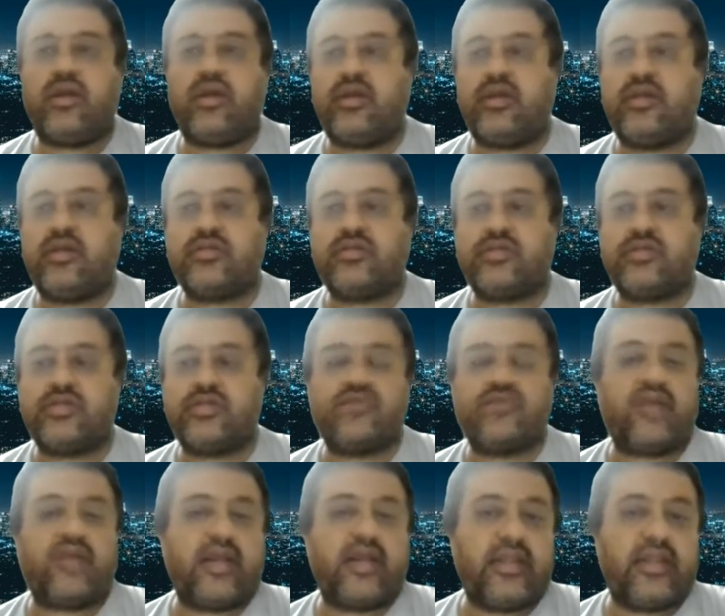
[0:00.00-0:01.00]
it's
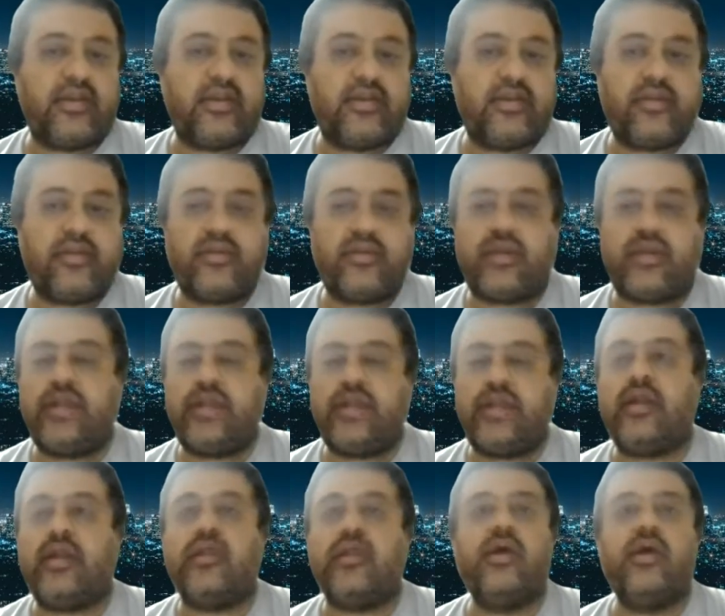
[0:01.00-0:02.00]
fine, right?
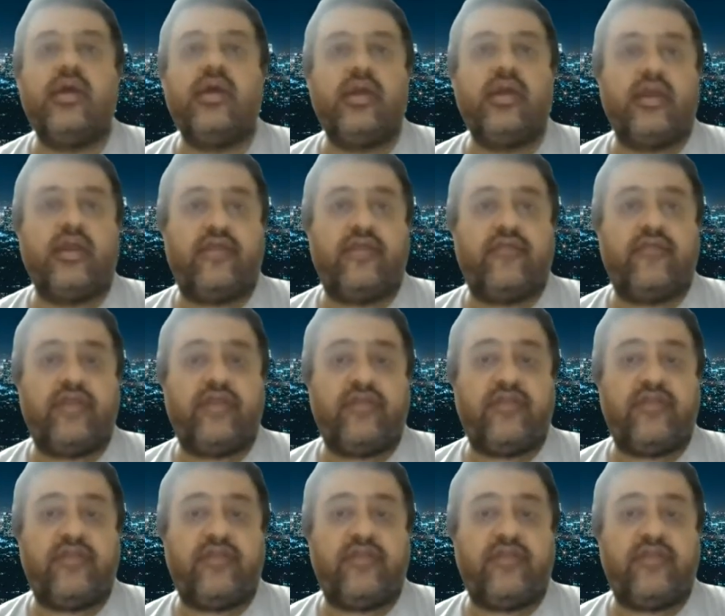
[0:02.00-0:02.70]
And if